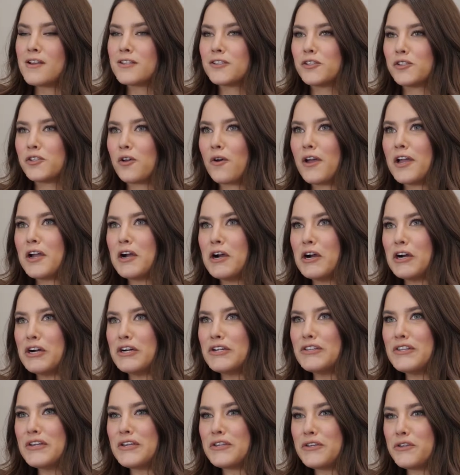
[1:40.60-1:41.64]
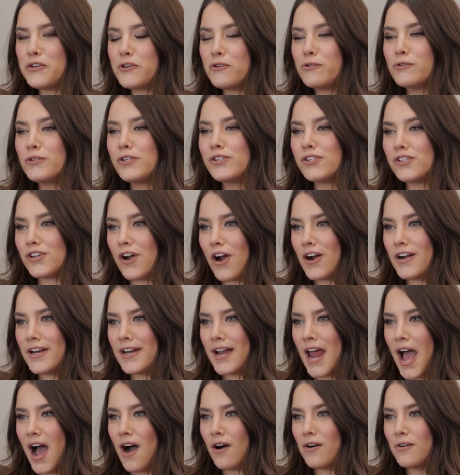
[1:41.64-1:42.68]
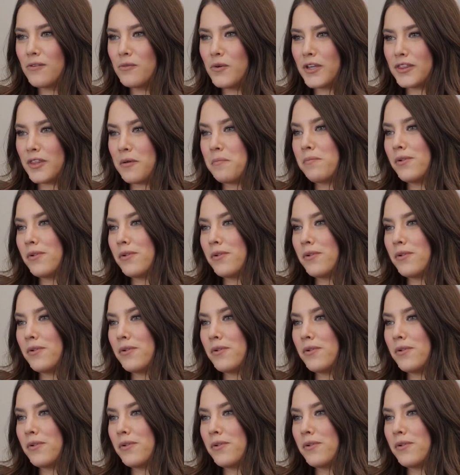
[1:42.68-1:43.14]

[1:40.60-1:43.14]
So I heard that you started out with a